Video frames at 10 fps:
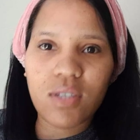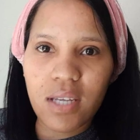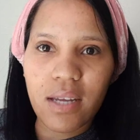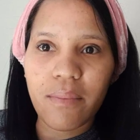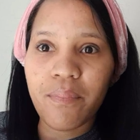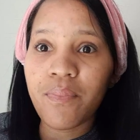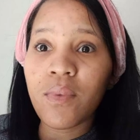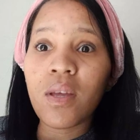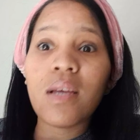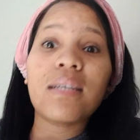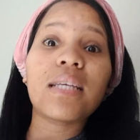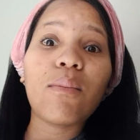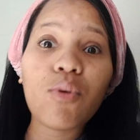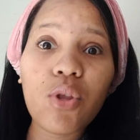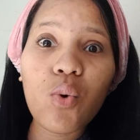saying.
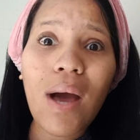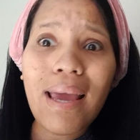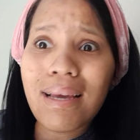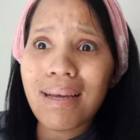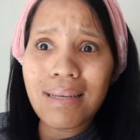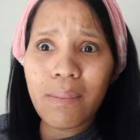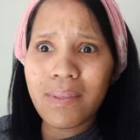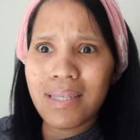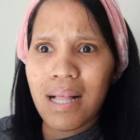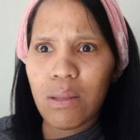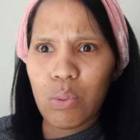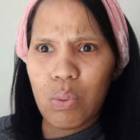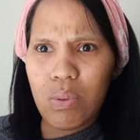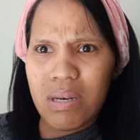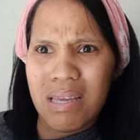Same with you. I can't come and tell you,
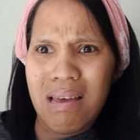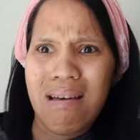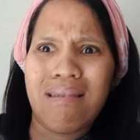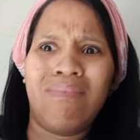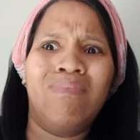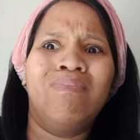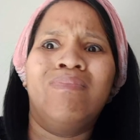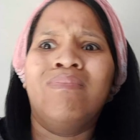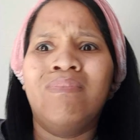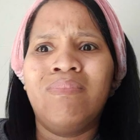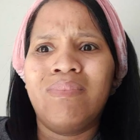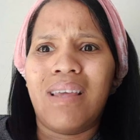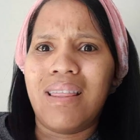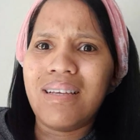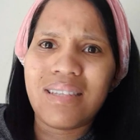oh, yeah,
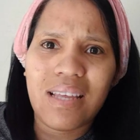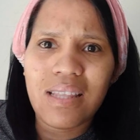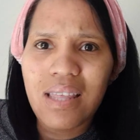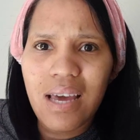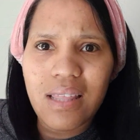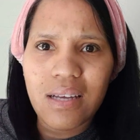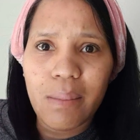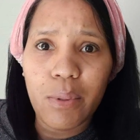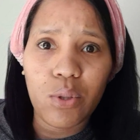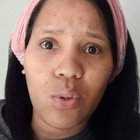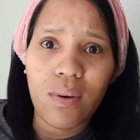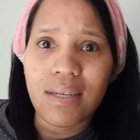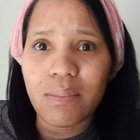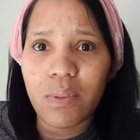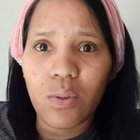this, that, and the other about your
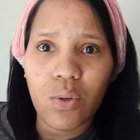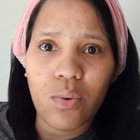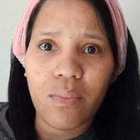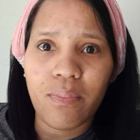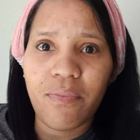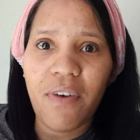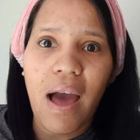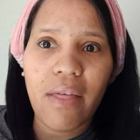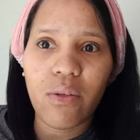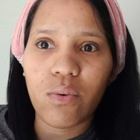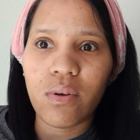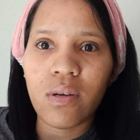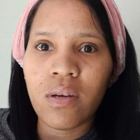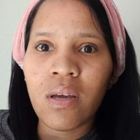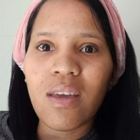husband or your father.
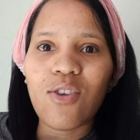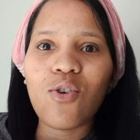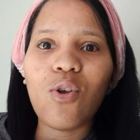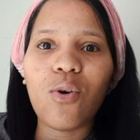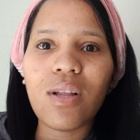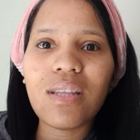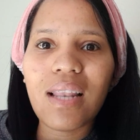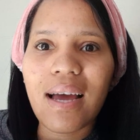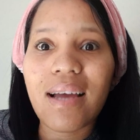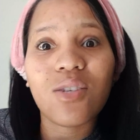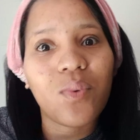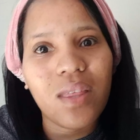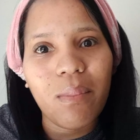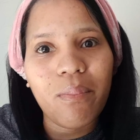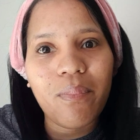Your loyalty lies with
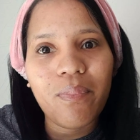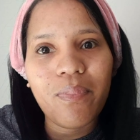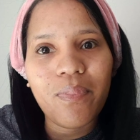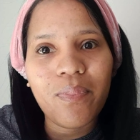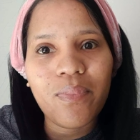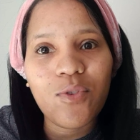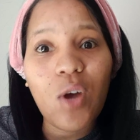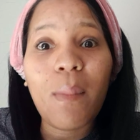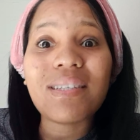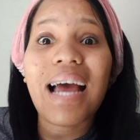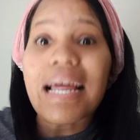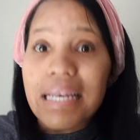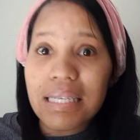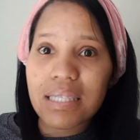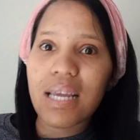him. So I must
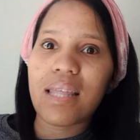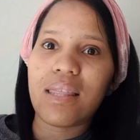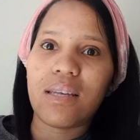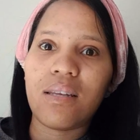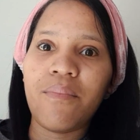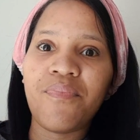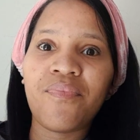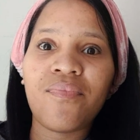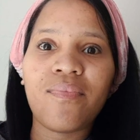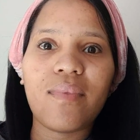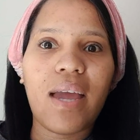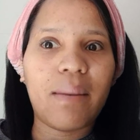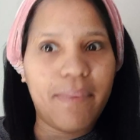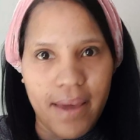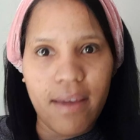understand that
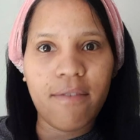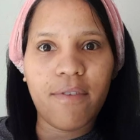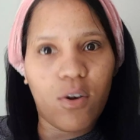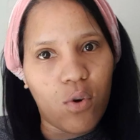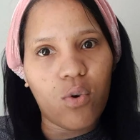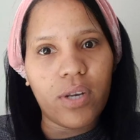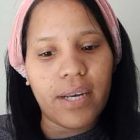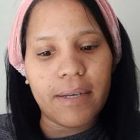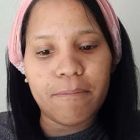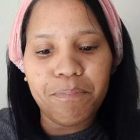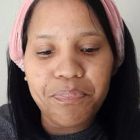and behave accordingly.